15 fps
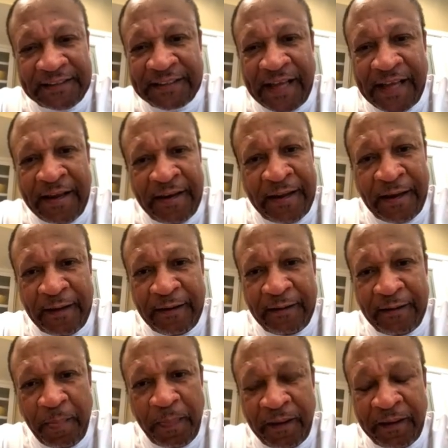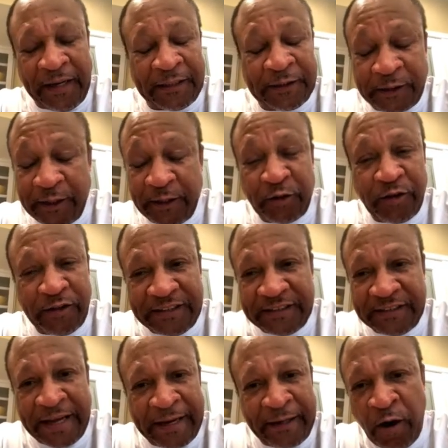understand that. And I still to
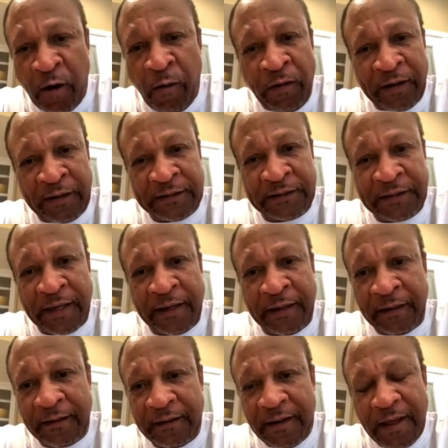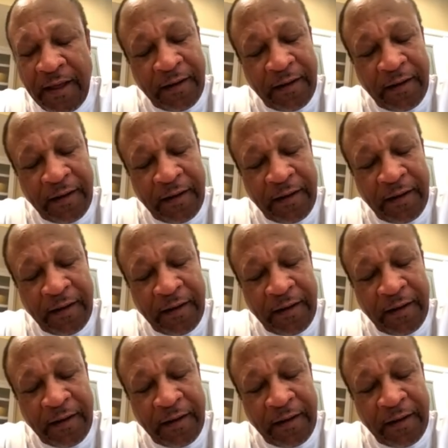this day don't understand it.